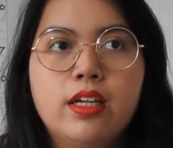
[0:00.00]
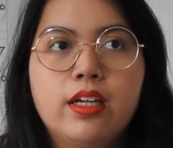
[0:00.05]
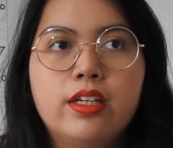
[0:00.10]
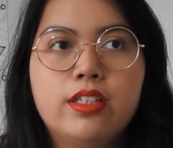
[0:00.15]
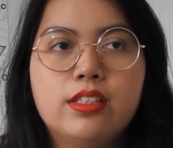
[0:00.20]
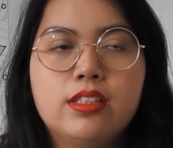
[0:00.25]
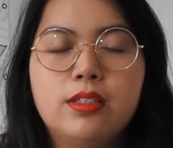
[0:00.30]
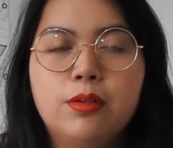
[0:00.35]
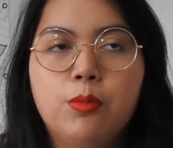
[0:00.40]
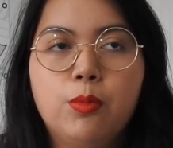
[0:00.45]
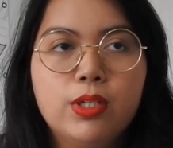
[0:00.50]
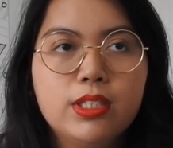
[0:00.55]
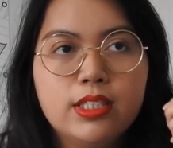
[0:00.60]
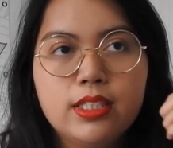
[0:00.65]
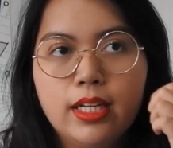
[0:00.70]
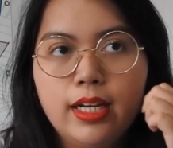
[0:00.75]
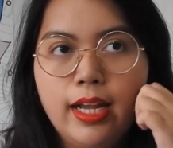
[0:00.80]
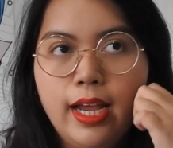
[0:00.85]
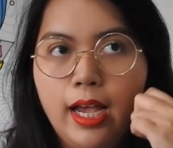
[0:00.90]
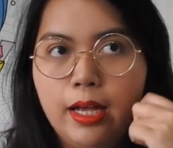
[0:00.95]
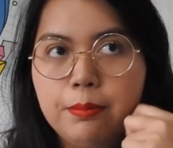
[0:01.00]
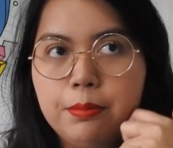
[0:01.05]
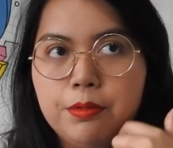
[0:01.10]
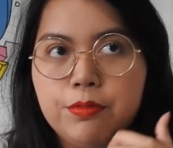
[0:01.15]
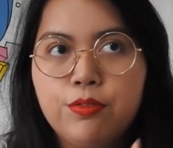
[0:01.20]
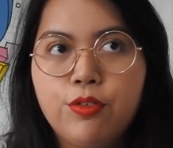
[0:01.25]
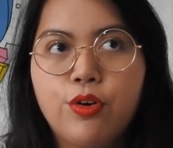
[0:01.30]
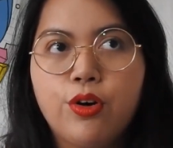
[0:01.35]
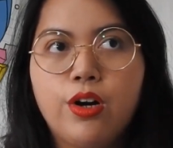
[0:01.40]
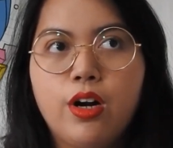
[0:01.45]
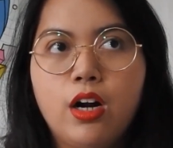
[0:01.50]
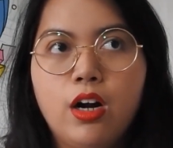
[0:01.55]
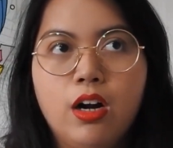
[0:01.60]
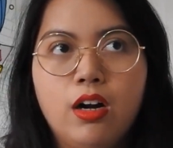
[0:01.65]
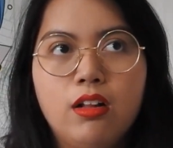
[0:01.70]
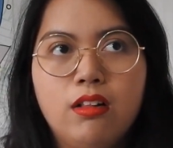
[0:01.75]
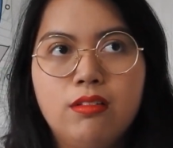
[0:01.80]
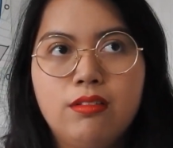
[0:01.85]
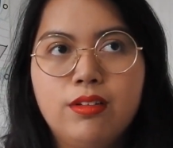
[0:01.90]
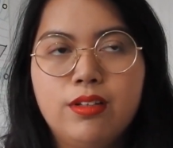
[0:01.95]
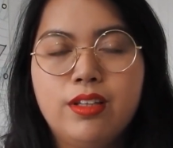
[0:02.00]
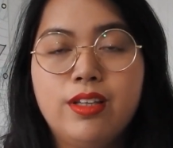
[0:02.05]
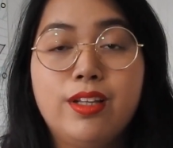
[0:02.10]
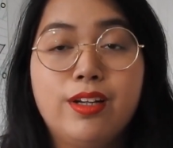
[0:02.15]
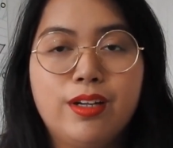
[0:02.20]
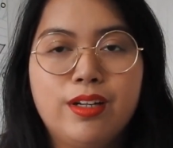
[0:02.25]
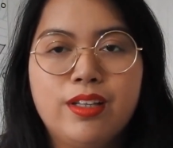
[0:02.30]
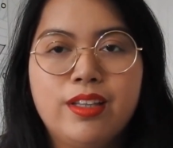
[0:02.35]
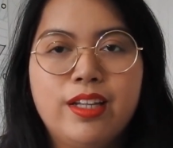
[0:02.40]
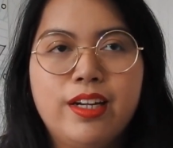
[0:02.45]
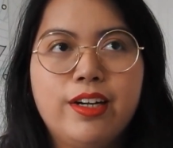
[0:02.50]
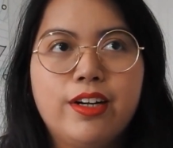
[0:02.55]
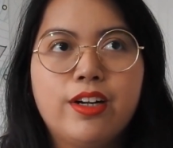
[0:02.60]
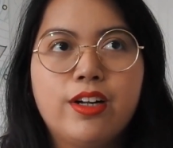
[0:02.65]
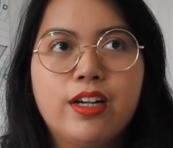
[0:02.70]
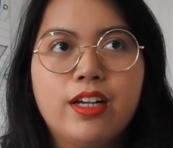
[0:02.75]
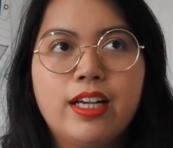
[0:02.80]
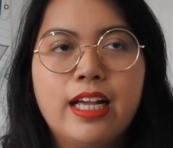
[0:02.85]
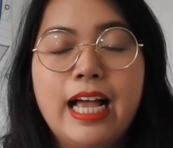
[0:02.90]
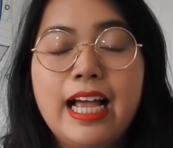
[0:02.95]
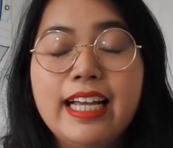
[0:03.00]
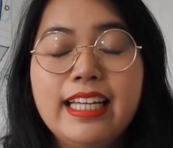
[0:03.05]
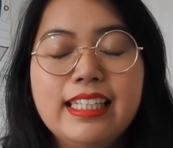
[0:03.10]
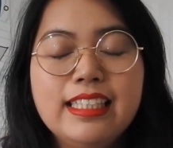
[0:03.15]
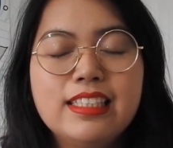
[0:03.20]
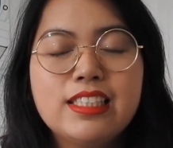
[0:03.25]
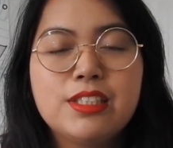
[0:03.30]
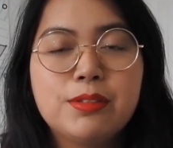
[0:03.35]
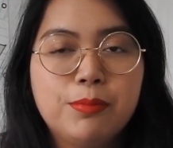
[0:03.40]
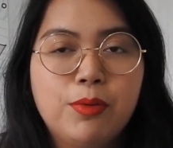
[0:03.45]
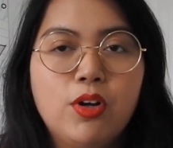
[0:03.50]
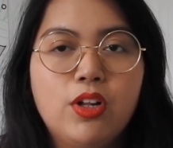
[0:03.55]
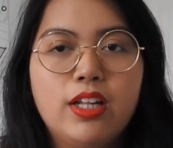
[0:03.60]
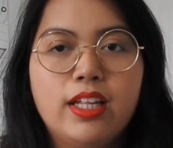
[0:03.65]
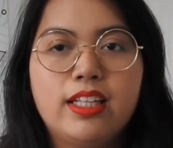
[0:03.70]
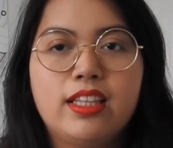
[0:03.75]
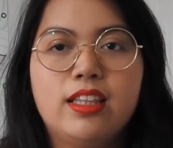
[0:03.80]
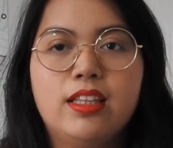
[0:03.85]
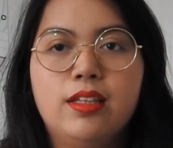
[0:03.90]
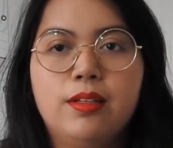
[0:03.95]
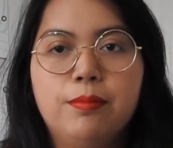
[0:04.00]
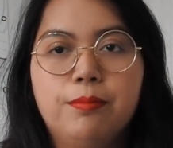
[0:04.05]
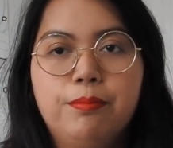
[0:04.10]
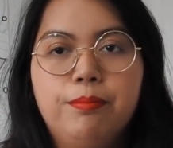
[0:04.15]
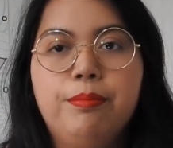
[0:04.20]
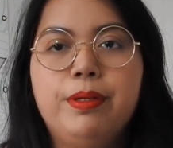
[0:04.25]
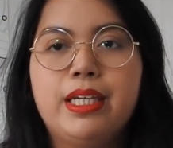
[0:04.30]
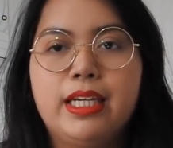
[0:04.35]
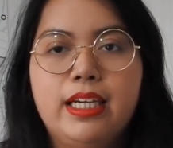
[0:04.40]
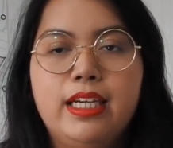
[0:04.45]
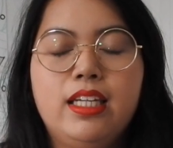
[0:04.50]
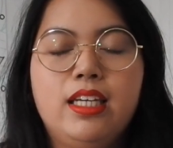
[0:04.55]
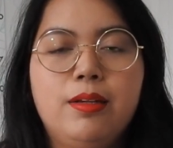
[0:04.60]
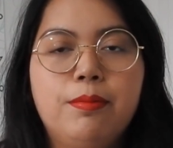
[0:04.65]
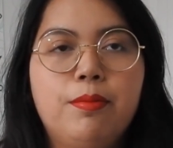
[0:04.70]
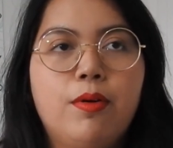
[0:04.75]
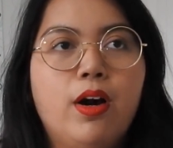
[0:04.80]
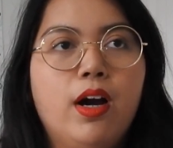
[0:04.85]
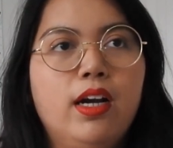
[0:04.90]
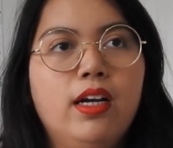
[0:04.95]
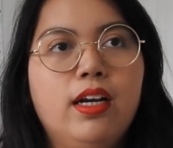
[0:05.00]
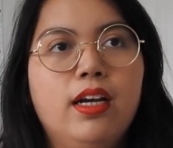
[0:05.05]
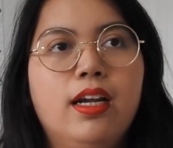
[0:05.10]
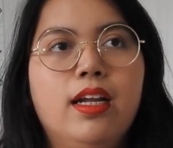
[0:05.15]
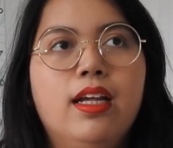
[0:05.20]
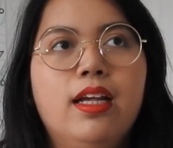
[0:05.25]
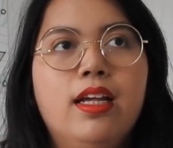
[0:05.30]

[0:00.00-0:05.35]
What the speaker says: Because the ones that I had before, they're kind of small, like the bikini part.